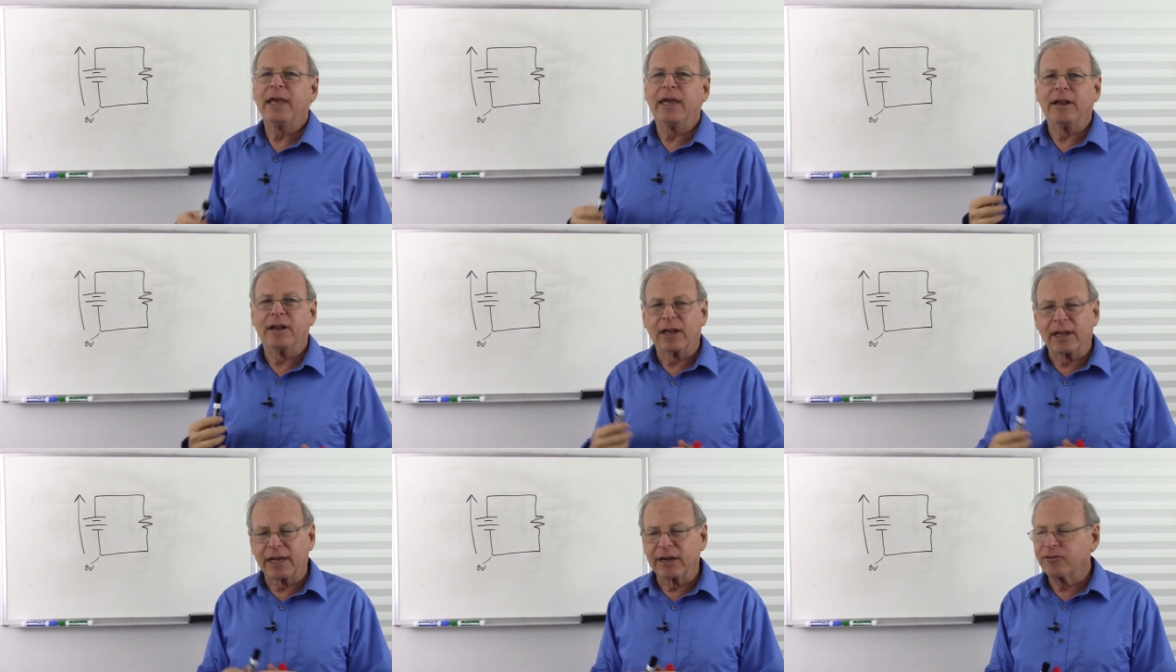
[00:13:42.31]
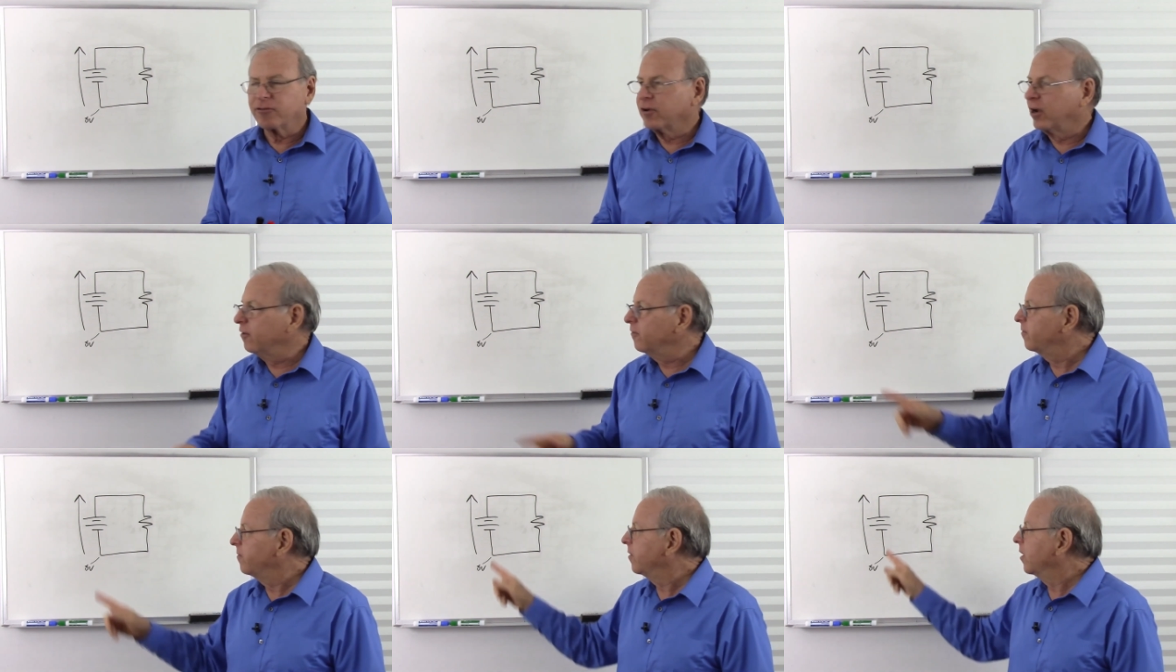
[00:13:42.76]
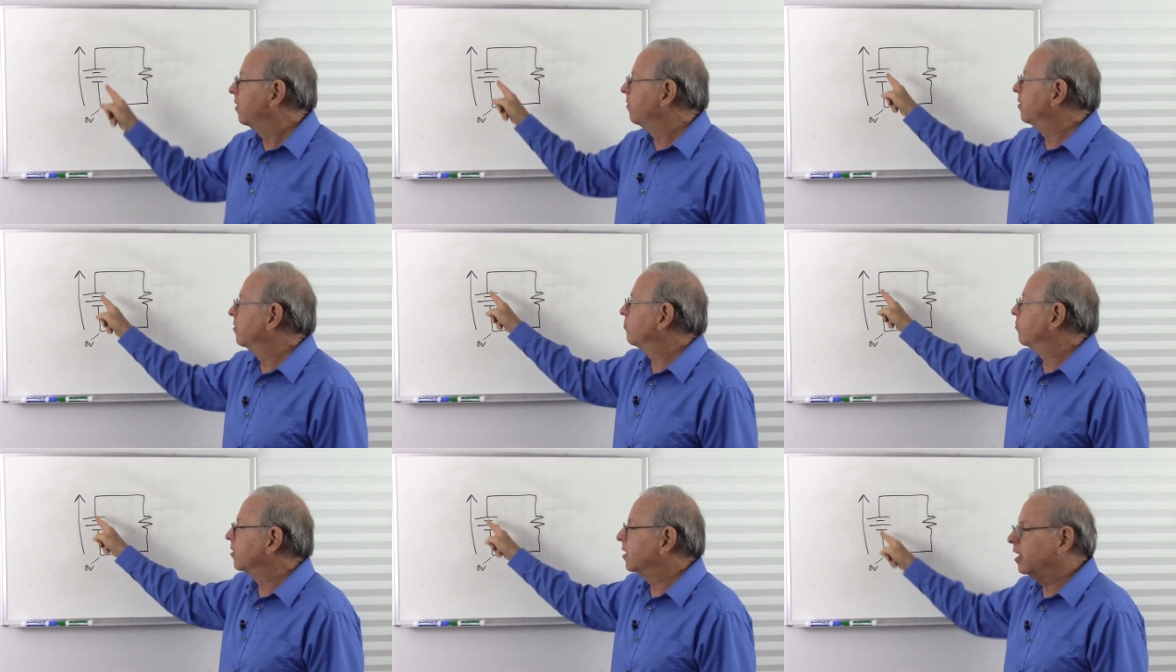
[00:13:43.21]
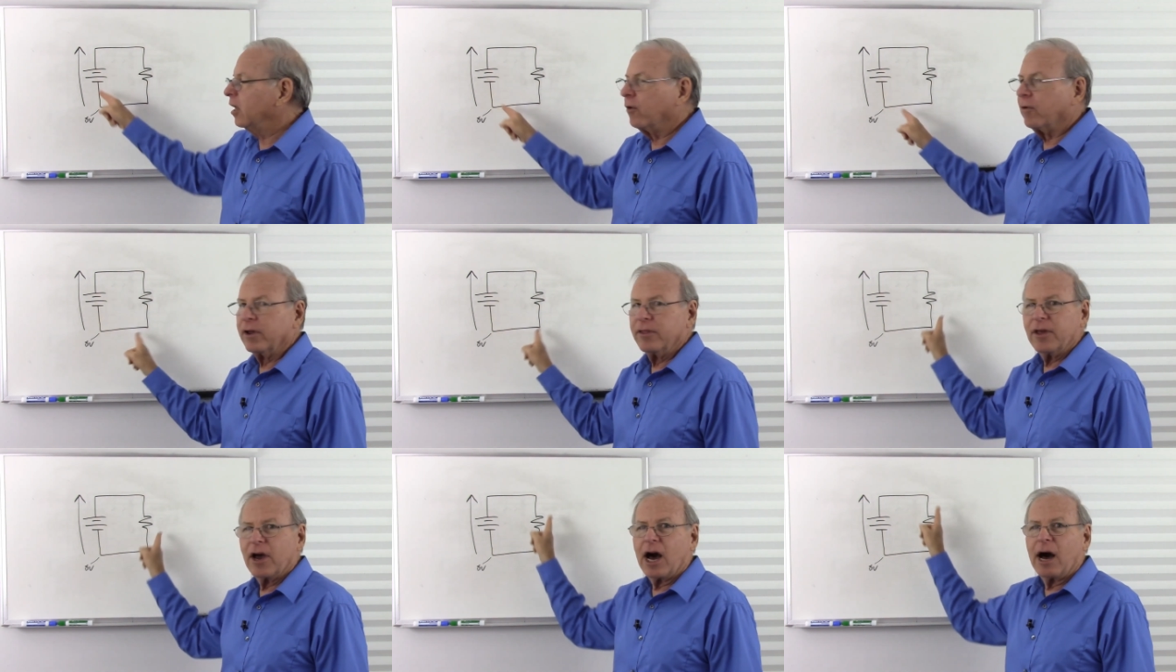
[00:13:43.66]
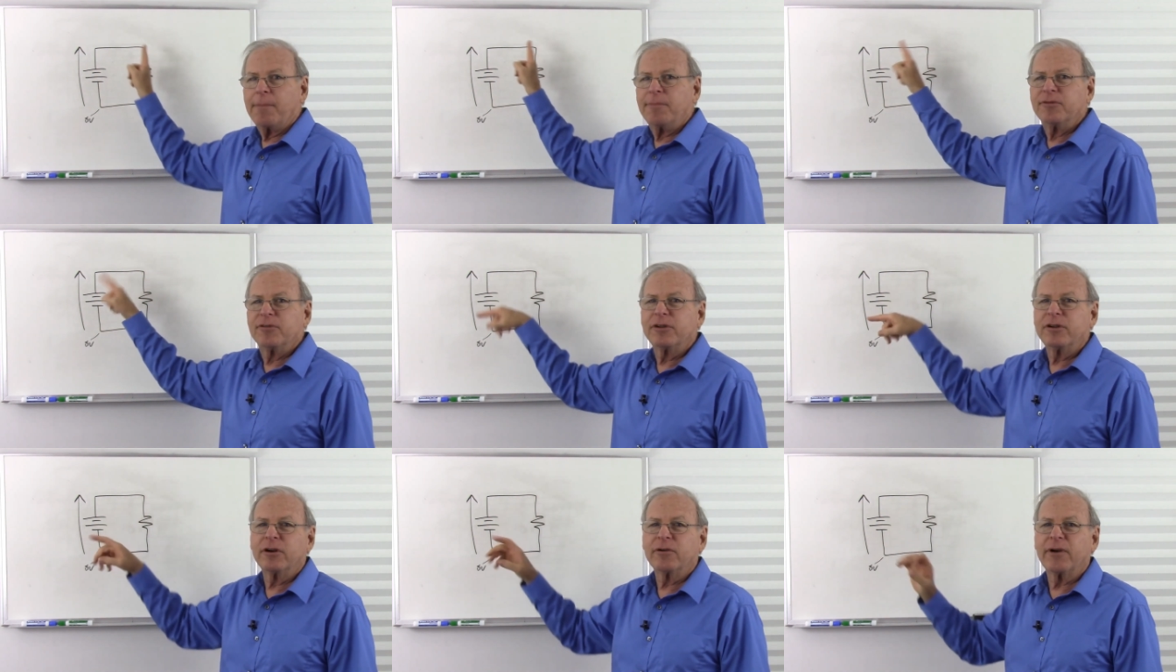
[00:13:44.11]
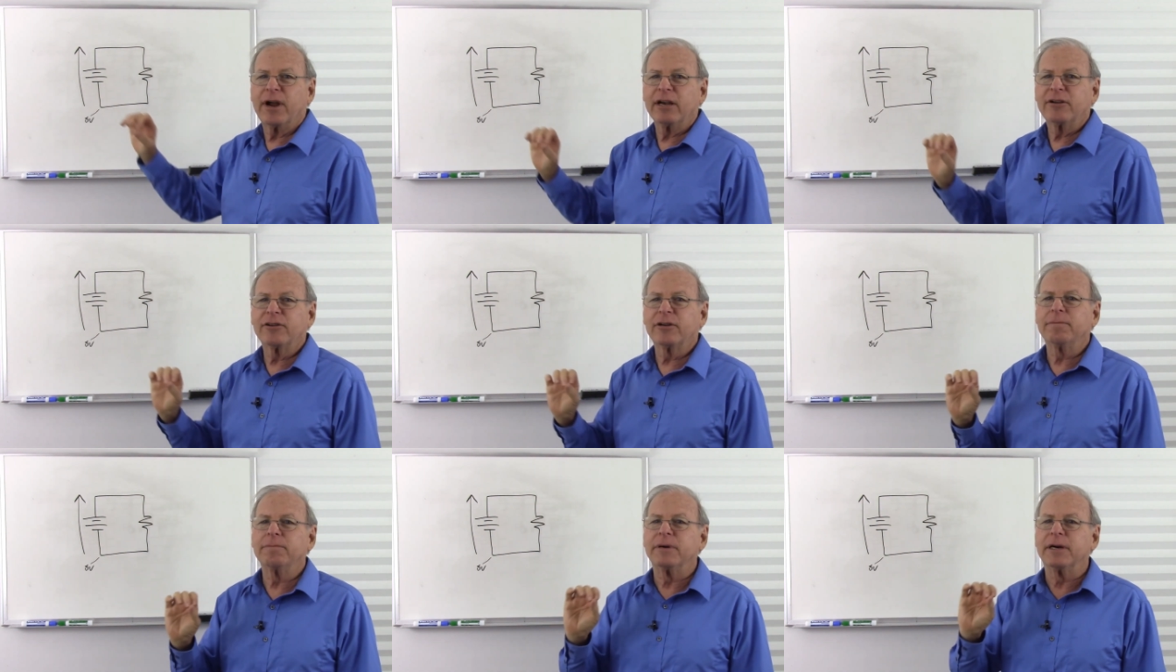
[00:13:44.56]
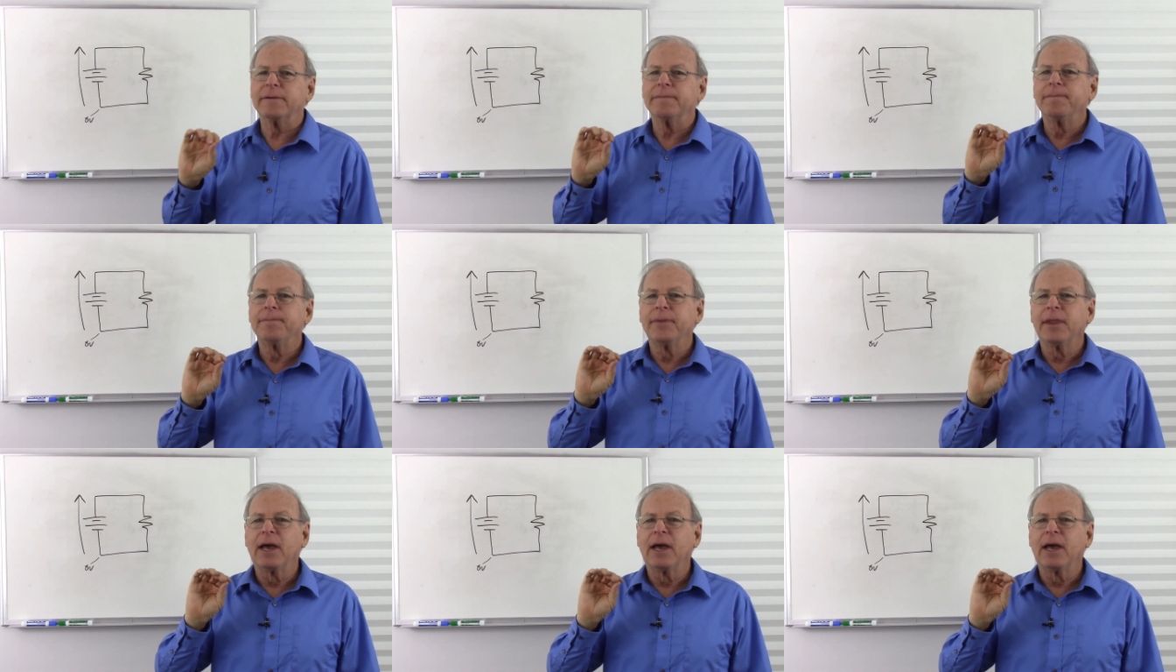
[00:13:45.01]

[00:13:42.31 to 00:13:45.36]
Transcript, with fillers: In electron flow, it's really going the opposite direction, but